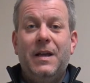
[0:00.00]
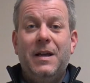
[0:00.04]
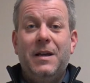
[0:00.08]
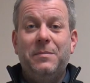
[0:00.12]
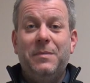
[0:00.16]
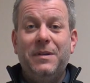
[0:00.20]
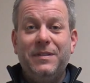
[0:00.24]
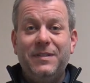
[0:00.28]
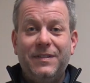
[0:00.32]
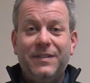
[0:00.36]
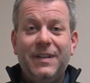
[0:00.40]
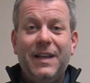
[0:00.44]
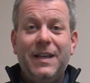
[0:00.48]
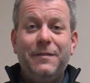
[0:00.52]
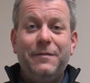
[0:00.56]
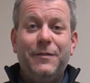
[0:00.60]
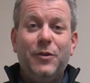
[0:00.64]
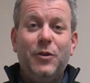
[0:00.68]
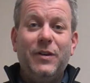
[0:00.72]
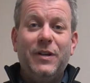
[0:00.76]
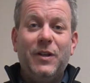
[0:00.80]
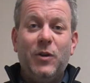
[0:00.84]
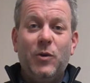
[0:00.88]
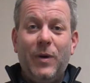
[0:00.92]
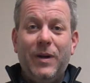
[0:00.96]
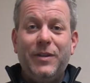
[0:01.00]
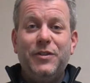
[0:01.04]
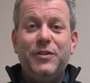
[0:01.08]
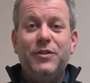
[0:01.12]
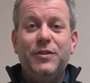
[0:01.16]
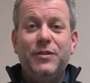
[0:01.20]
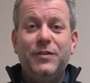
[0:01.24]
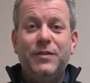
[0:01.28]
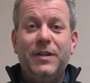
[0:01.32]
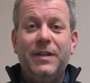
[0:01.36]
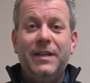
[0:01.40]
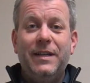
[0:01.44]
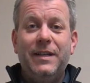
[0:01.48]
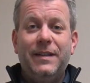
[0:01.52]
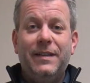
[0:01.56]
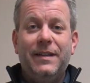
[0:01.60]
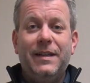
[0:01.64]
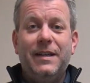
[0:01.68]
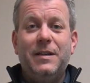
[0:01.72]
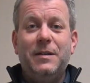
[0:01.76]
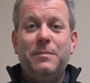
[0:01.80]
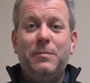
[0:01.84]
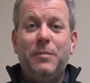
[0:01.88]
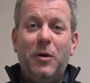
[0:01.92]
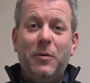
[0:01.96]
But as I say, if you've got any questions on it,
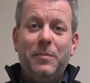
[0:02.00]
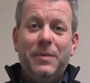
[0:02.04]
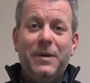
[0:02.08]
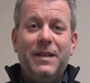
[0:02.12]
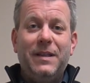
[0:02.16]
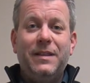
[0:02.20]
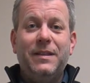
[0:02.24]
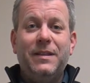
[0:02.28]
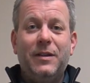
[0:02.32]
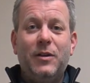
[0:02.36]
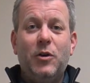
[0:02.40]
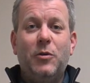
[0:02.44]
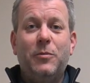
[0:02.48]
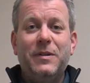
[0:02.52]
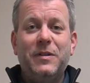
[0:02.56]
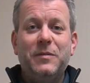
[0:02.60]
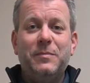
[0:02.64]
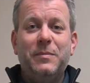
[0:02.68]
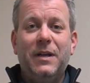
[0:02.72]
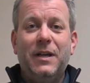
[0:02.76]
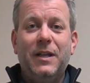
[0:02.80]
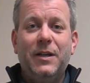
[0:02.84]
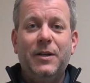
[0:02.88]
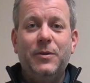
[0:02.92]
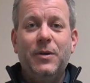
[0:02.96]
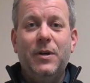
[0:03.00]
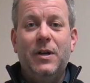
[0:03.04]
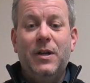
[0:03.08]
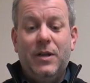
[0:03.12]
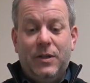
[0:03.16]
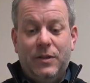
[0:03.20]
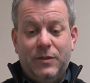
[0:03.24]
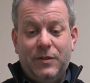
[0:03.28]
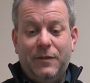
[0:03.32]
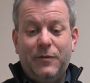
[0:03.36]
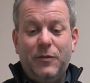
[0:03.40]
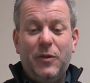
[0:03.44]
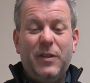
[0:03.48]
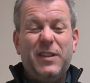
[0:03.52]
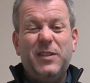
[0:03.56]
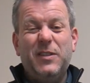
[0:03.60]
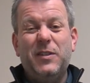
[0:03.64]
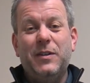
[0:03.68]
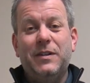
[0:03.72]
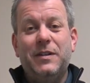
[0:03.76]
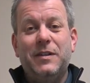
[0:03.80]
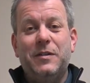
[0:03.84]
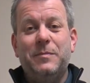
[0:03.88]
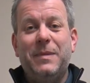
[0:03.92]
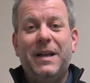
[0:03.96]
then pop it in the comments below, because I've got this
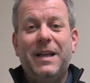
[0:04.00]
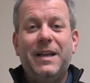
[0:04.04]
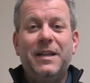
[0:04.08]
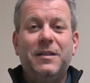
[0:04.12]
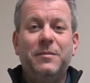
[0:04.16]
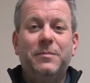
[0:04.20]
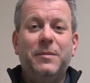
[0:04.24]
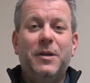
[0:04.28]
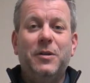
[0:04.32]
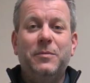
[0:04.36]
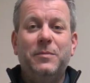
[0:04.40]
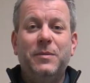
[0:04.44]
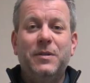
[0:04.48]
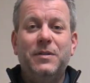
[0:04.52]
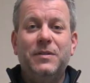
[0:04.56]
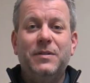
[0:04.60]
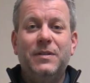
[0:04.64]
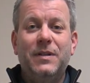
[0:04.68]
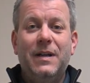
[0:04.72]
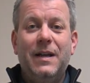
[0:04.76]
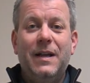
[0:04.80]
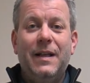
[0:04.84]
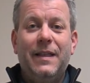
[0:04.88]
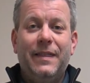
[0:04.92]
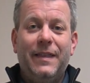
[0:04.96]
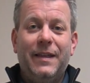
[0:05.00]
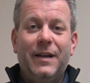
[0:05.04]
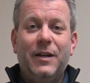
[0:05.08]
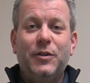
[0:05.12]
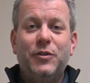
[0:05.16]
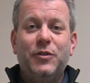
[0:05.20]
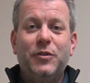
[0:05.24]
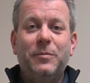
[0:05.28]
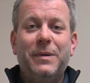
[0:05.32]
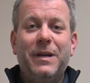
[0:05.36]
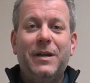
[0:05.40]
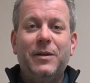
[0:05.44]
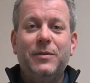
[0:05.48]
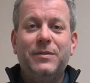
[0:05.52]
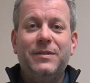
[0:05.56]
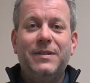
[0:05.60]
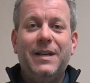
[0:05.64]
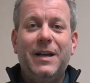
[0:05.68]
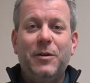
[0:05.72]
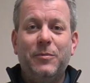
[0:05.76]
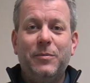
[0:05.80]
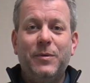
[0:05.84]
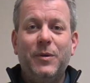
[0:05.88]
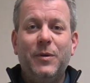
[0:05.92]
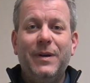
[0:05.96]
on display at the moment, then I should be able to
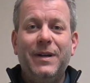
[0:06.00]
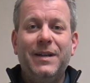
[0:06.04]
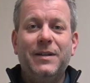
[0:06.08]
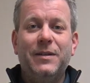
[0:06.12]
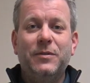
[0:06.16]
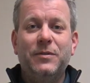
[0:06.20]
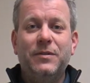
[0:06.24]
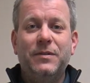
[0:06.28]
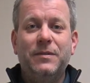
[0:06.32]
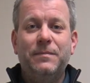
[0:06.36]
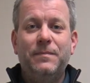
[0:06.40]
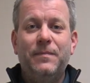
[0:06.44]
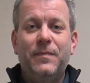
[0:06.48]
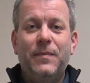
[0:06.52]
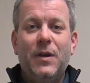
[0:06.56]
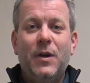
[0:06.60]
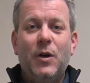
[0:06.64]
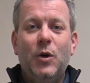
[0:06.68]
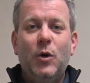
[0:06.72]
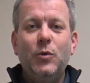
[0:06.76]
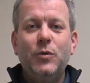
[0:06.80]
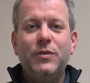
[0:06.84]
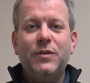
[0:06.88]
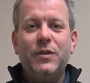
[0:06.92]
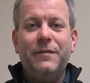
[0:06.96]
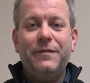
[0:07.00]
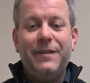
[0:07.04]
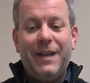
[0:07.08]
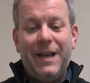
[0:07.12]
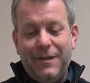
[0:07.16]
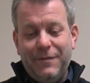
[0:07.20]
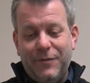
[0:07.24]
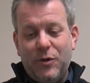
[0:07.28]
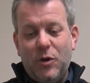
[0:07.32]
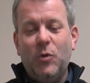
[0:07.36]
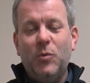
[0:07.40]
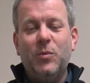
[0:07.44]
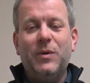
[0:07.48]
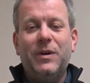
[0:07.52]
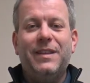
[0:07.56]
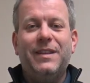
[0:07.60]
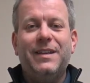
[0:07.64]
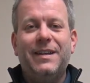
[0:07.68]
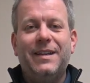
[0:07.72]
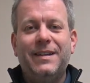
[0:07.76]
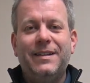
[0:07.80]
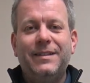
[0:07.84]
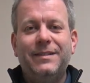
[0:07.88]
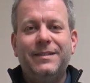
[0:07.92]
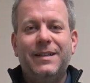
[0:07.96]
help you out. Also, if you have got one of
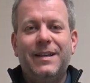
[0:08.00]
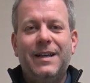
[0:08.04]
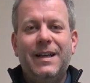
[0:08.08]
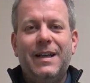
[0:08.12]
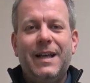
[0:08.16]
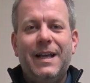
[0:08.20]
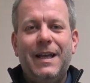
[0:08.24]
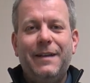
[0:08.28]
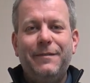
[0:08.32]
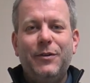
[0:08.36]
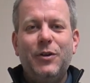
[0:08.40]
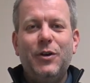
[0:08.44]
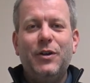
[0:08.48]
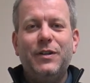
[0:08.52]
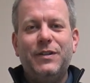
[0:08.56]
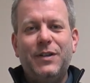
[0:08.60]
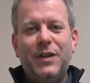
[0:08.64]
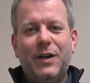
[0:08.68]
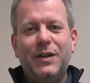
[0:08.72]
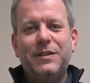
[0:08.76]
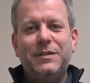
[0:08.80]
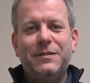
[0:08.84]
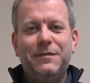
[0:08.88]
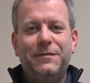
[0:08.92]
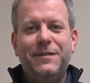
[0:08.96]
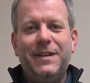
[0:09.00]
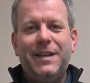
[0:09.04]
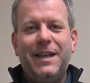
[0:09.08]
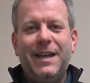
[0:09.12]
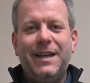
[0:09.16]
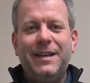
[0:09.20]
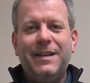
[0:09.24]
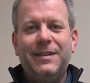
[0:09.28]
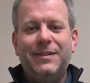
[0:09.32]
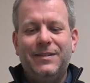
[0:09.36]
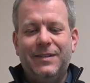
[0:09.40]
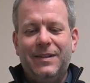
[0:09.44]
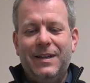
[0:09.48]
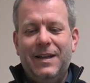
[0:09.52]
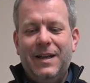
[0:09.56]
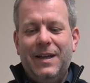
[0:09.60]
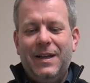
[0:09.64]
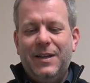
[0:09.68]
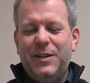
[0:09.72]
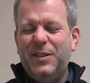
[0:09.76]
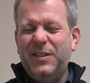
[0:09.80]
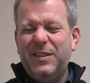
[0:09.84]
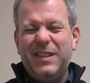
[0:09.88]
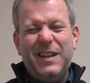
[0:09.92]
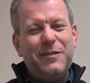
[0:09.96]
these, if you've got a Dyson V8,
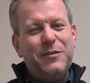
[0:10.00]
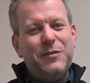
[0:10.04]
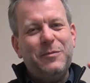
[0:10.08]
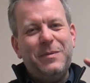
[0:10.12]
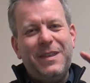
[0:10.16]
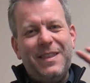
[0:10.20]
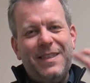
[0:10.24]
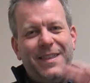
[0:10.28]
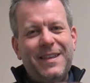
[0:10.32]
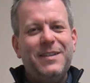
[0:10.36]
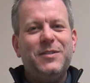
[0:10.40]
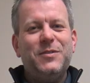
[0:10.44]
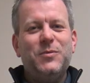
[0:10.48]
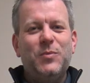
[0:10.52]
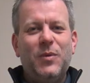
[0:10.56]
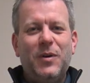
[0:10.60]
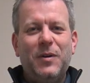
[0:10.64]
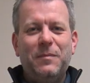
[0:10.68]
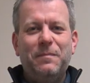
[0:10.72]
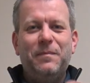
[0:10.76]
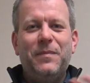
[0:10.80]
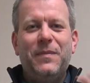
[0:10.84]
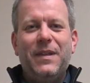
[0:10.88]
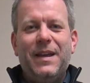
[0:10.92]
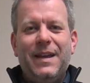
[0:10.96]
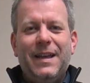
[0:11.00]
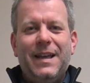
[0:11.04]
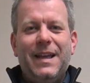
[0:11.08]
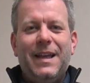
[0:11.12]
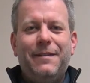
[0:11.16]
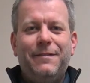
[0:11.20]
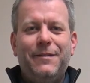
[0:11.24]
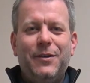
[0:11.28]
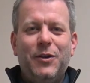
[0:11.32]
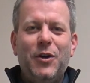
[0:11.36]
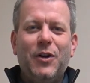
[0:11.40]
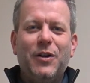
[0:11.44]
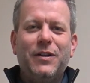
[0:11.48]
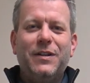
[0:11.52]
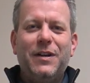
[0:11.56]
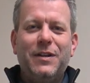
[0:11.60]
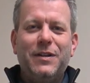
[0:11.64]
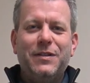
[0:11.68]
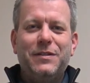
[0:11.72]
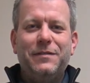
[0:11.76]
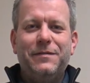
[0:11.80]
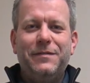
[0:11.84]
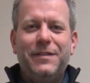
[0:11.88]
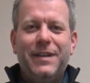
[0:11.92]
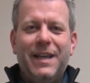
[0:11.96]
it doesn't have to be this one. If you've got a
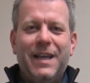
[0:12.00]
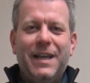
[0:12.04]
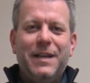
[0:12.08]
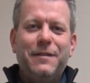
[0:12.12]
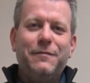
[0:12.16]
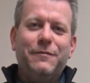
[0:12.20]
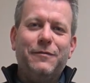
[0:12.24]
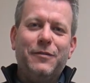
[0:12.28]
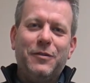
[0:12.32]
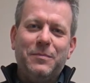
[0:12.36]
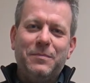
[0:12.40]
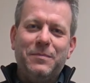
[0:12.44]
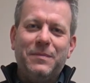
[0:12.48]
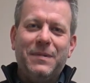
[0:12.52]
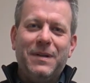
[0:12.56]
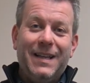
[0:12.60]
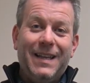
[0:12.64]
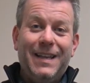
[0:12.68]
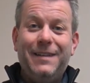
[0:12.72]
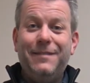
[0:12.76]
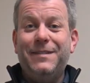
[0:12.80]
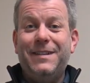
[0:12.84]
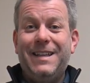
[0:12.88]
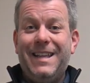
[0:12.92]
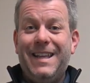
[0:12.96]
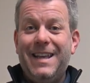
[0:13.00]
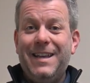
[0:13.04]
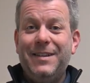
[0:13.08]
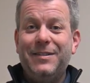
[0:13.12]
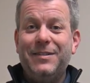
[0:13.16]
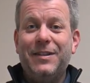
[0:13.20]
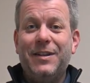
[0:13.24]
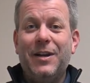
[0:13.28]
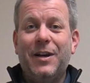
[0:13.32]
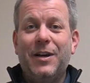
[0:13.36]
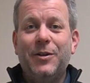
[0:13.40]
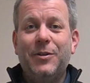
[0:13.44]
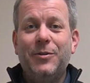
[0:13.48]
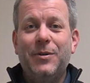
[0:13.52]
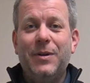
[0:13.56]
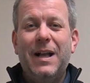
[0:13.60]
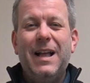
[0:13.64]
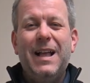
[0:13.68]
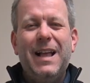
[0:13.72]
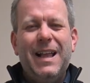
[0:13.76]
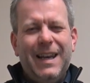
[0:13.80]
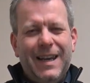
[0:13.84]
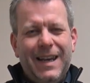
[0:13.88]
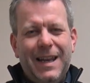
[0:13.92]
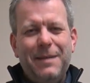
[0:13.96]
Dyson V8 from even years ago,
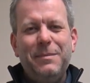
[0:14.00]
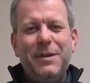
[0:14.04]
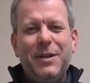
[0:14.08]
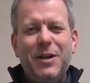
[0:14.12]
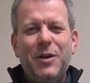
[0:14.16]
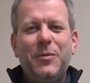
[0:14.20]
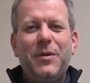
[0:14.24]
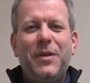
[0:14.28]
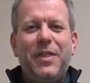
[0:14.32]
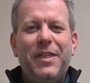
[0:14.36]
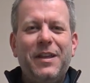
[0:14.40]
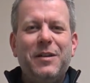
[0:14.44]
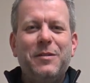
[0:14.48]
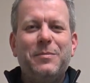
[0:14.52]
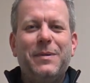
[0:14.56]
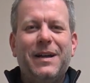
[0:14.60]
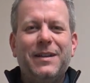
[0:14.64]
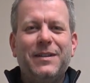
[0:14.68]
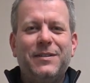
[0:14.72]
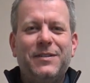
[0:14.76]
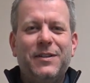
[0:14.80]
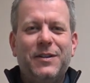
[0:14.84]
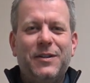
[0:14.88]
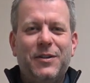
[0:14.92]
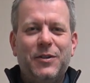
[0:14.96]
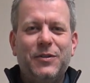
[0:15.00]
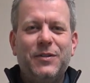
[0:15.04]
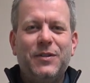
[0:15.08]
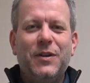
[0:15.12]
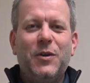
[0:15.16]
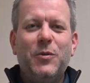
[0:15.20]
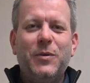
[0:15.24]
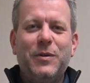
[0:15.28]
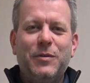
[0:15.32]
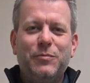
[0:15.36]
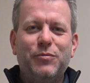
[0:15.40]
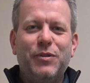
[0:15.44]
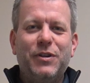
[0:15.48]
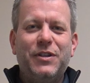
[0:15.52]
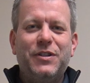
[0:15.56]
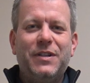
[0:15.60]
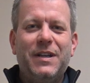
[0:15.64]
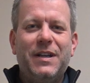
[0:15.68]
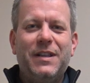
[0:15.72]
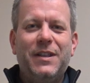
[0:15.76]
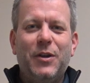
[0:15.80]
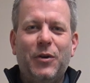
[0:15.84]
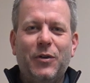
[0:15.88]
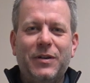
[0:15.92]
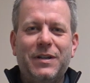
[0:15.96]
let me know what you think about it, because I always
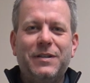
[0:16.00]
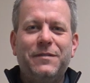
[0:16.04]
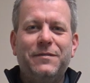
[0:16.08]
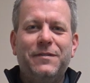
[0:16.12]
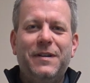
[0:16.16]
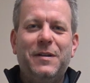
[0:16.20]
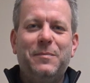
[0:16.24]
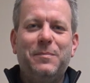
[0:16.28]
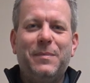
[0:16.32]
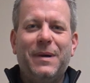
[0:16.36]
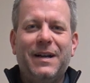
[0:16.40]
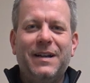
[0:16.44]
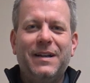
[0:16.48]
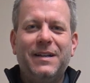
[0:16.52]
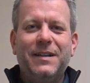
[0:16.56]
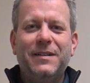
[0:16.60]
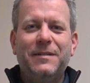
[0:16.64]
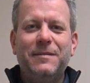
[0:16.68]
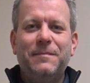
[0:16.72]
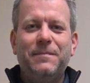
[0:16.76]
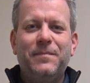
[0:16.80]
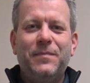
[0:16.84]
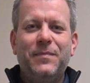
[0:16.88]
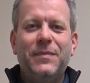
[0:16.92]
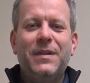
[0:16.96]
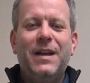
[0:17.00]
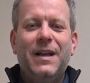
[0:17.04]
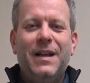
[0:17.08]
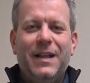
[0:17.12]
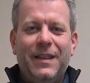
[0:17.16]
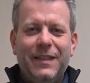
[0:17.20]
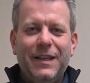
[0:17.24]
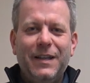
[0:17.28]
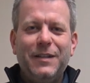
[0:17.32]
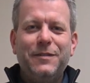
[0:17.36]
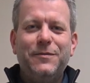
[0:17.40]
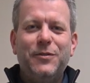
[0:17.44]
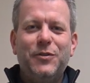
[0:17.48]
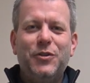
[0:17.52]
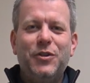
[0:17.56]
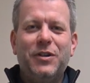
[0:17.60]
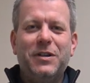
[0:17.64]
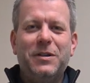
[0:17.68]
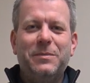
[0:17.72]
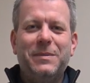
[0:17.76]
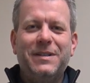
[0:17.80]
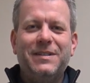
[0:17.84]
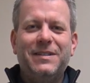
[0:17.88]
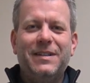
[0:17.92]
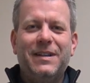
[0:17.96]
appreciate the honest feedback. Thanks for
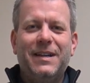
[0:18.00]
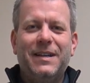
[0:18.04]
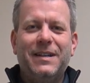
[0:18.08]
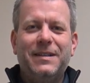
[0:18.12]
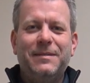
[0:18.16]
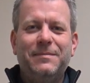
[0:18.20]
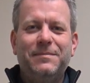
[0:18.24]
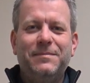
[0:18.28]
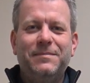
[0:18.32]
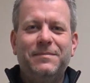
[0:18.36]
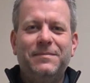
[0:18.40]
joining me today.